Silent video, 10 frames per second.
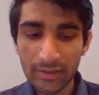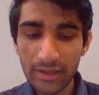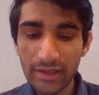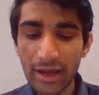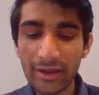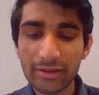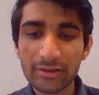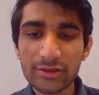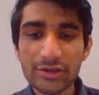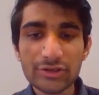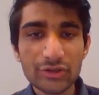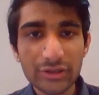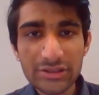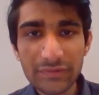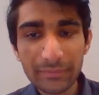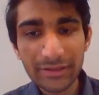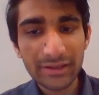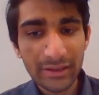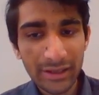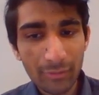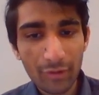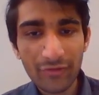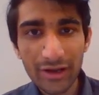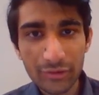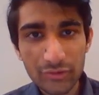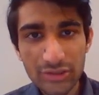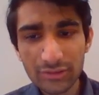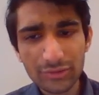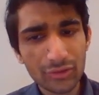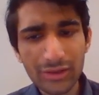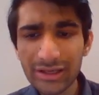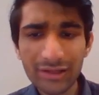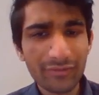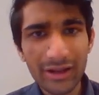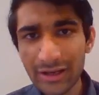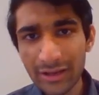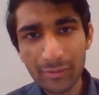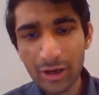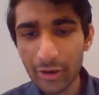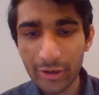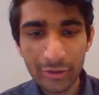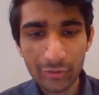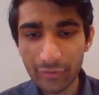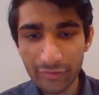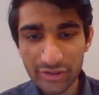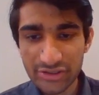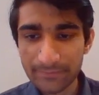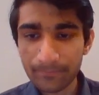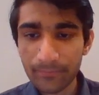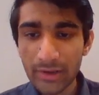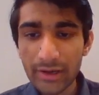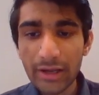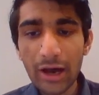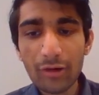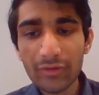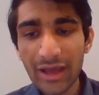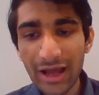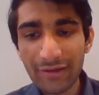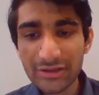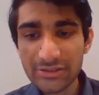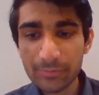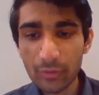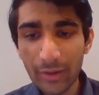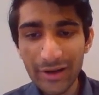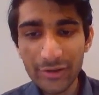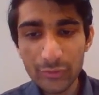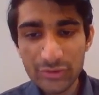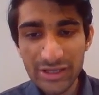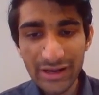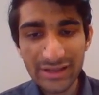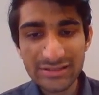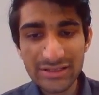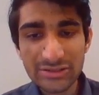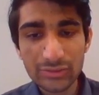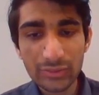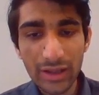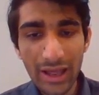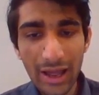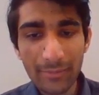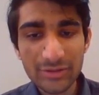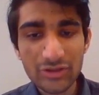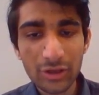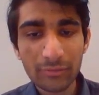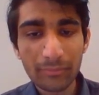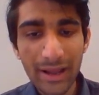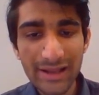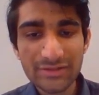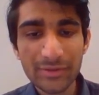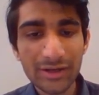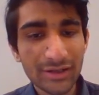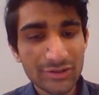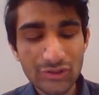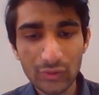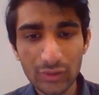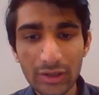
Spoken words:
AI. So this will be the name of our user. You can give any name according to your wish. Now we have this provide user access to Amazon Management Console.